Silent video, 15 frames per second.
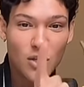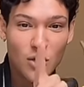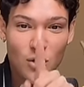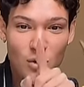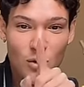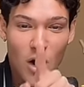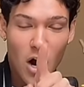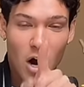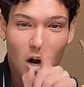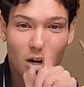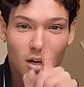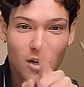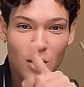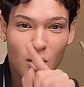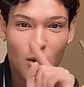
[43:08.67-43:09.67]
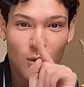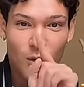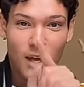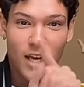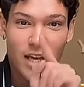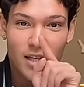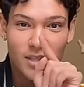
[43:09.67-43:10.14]
you are
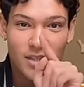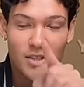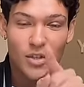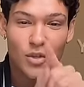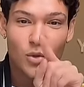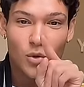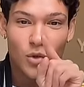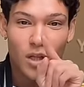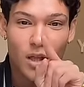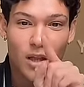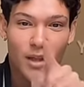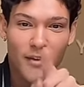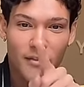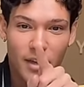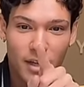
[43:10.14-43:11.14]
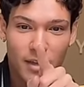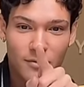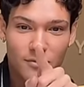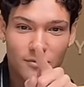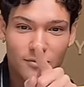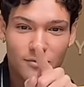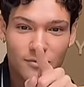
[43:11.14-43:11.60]
going to love
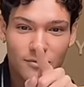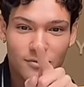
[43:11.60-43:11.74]
it.